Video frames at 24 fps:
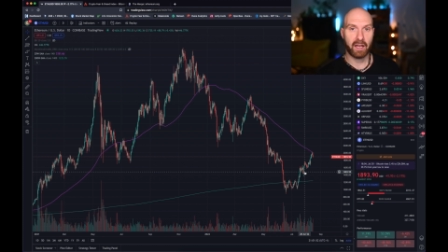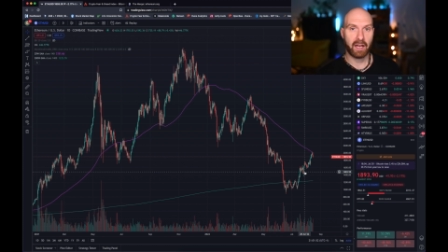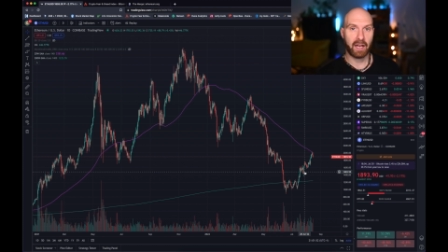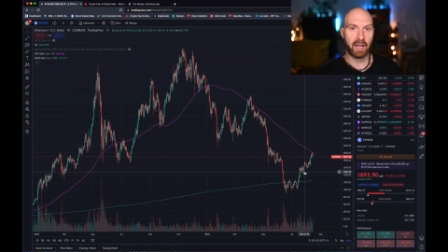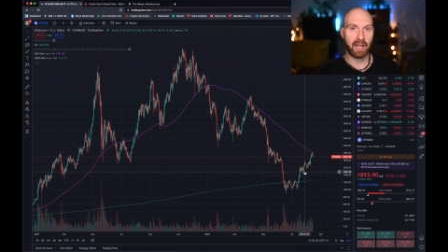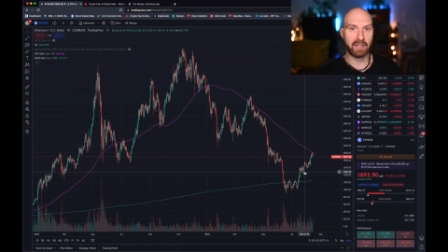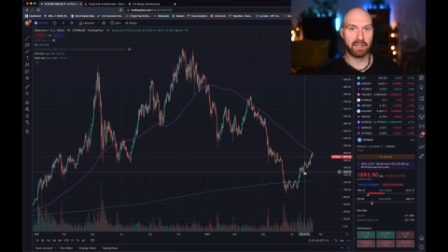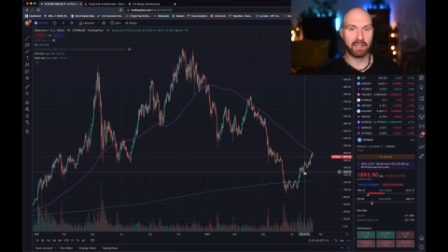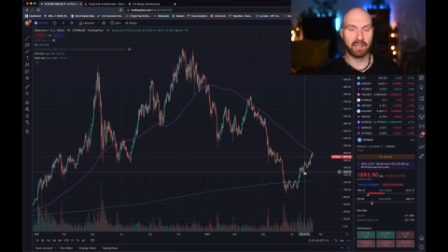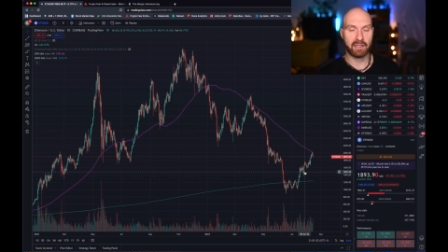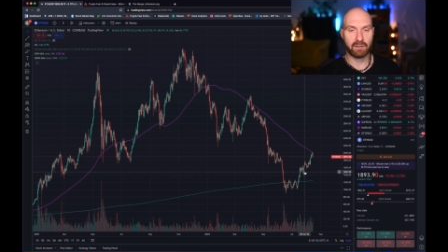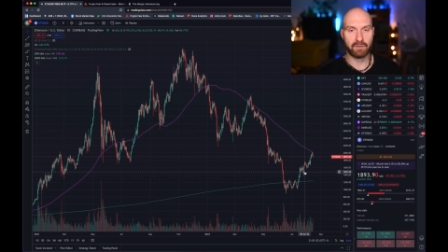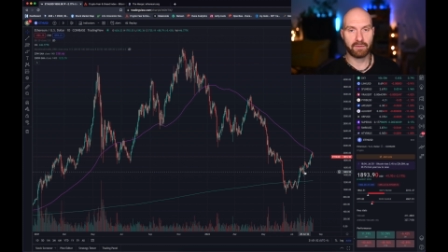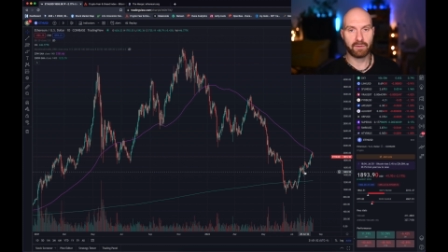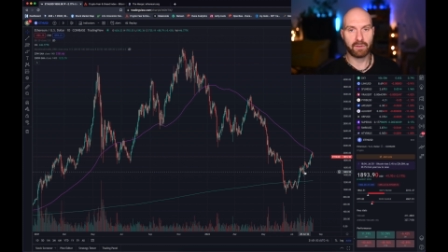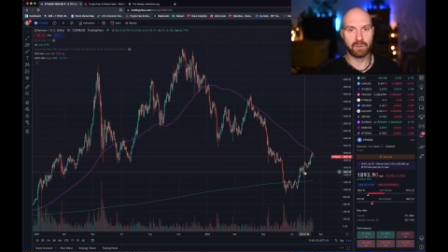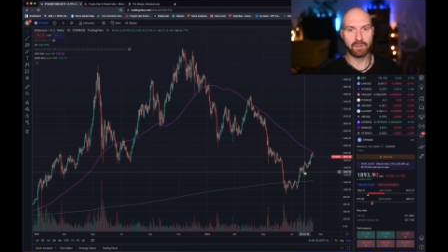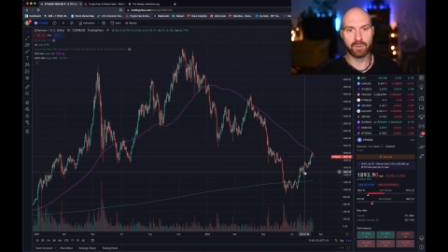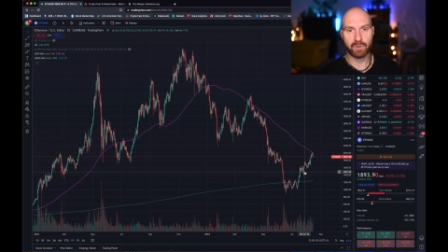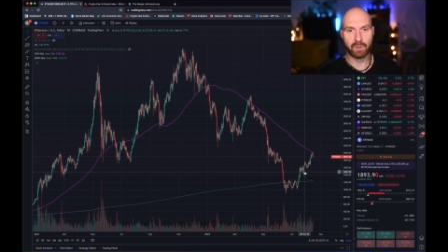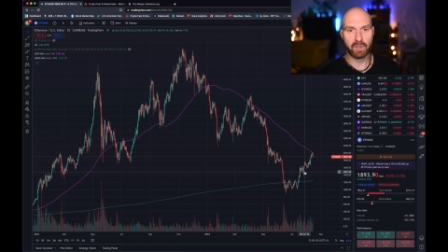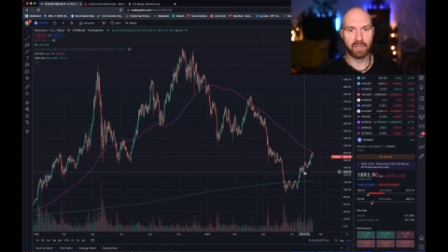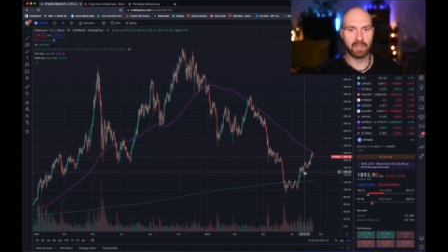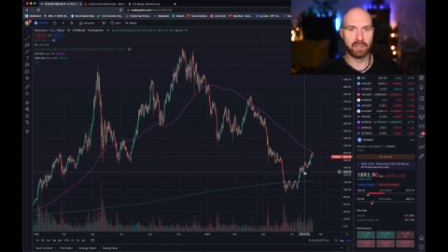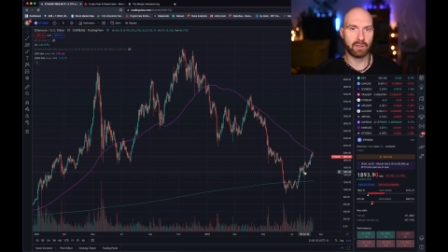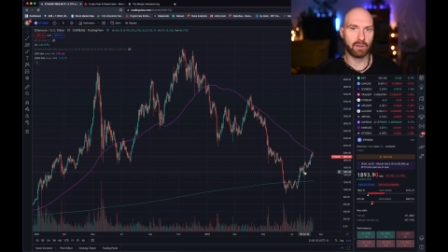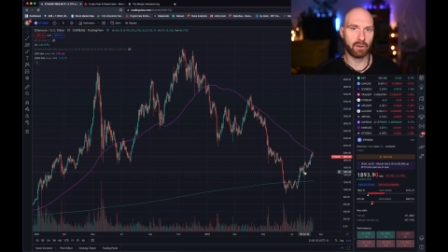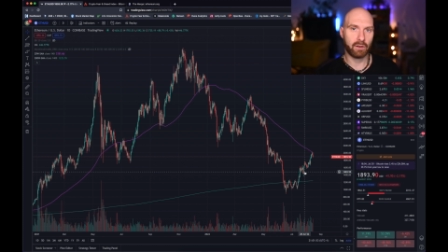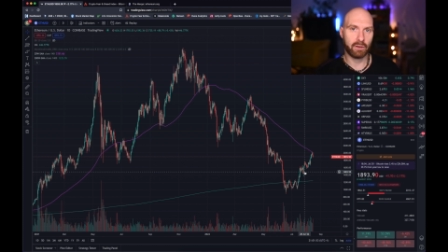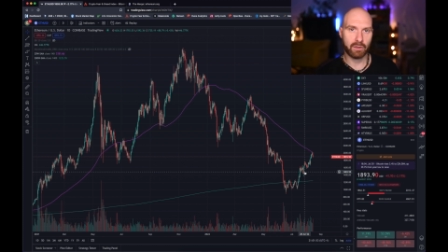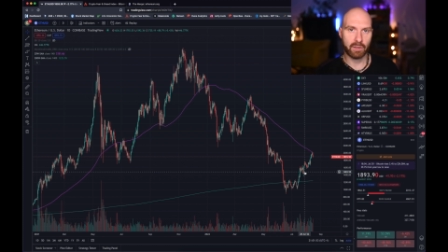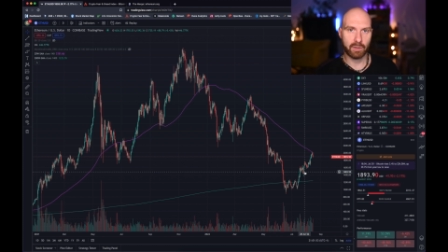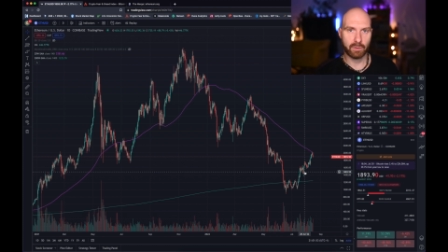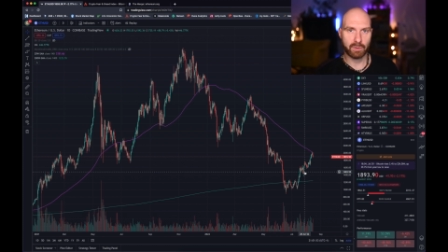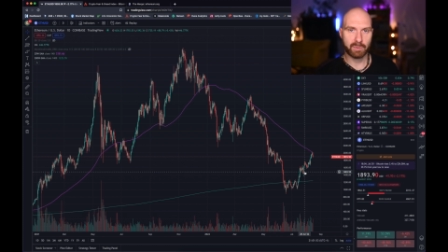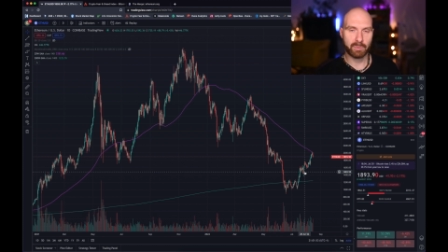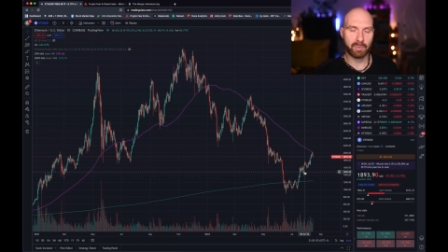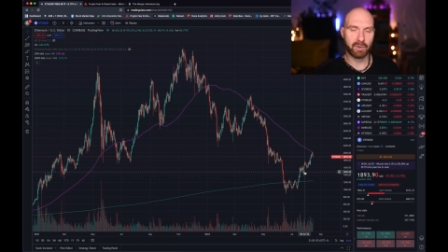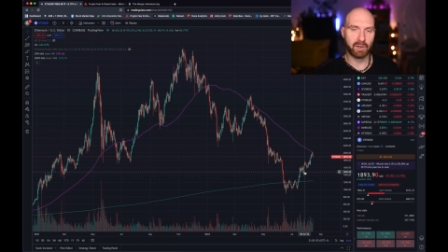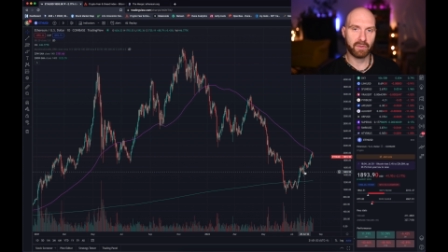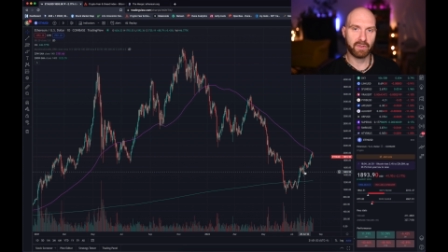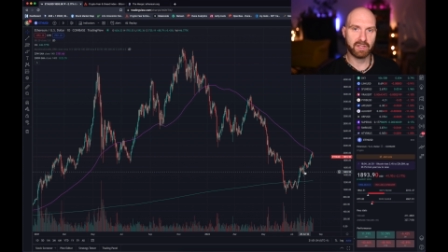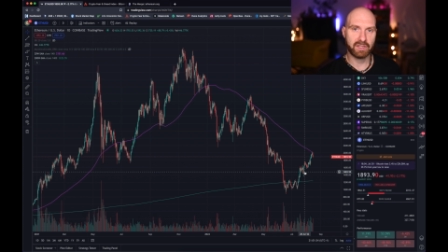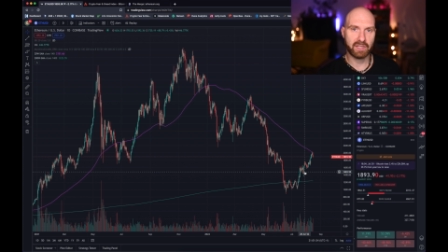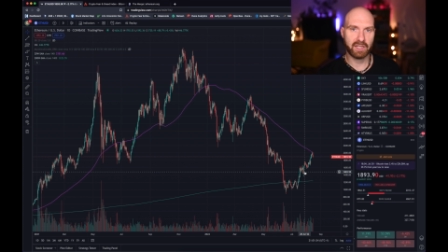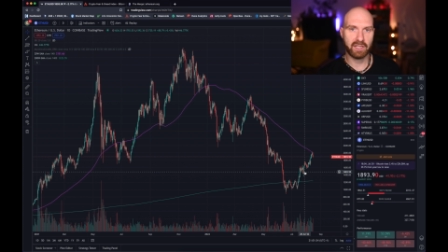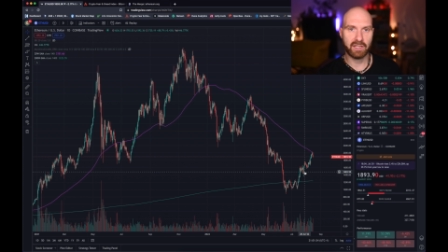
And then, of course, you can roll those profits